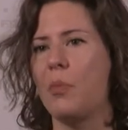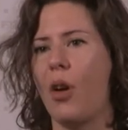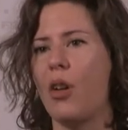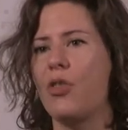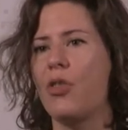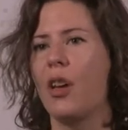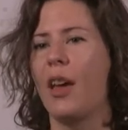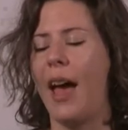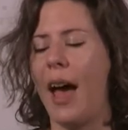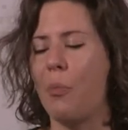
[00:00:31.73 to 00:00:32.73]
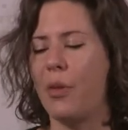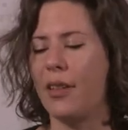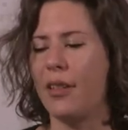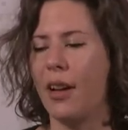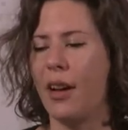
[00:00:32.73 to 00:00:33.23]
March
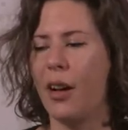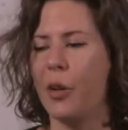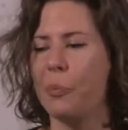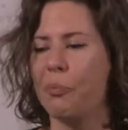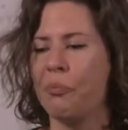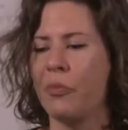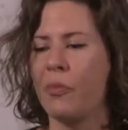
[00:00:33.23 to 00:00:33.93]
happened, the